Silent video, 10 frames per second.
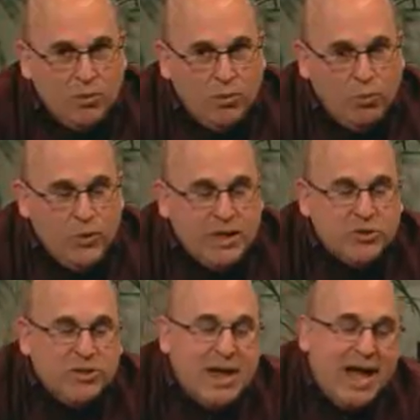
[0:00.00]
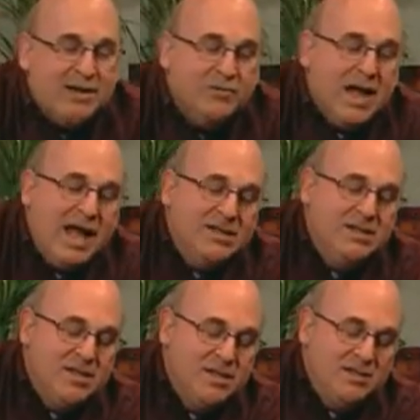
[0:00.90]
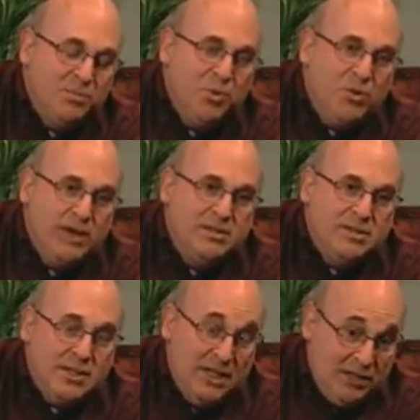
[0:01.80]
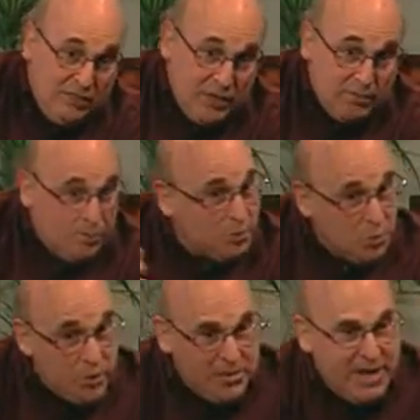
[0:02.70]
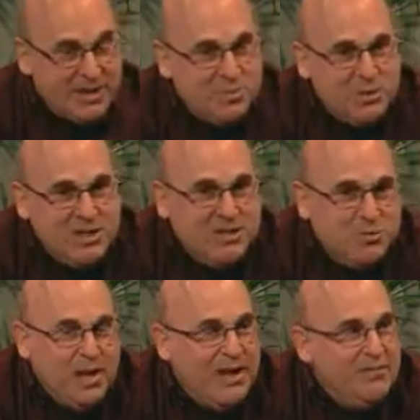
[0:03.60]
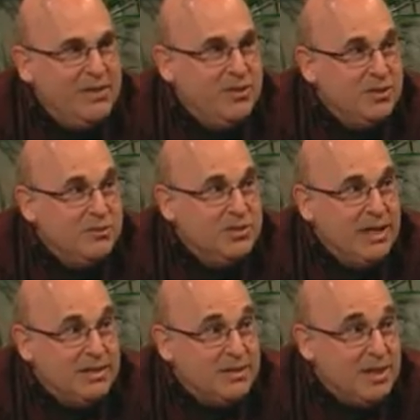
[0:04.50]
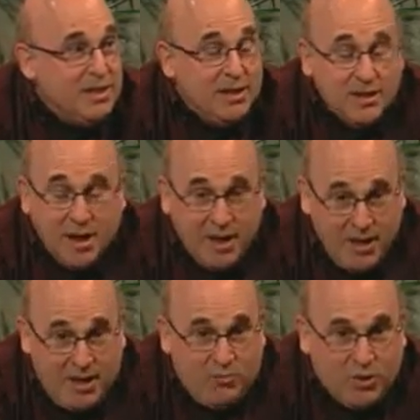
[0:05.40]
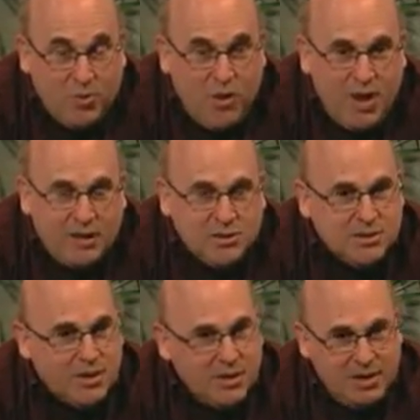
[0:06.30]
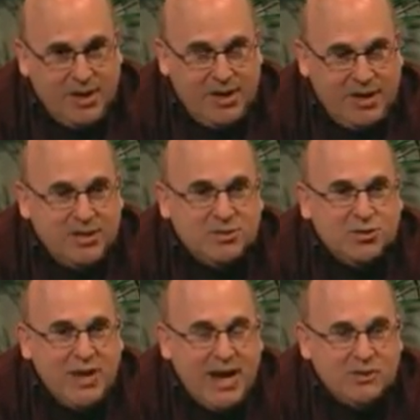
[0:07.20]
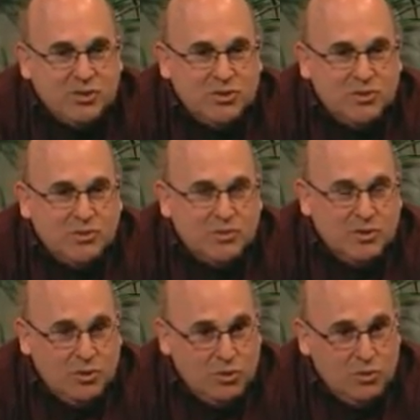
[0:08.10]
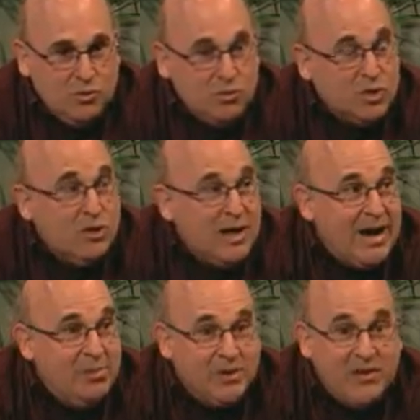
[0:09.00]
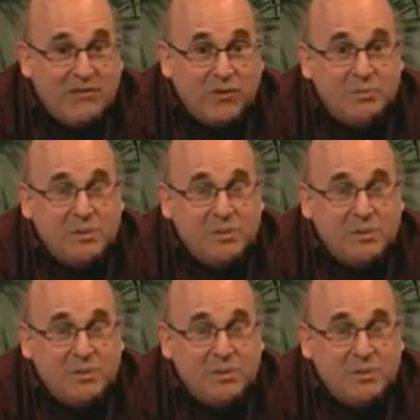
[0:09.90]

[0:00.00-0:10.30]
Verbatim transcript: we could not have gotten to this point even with the expertise we have here at UCSD. It, it requires an international, huge collaborative effort,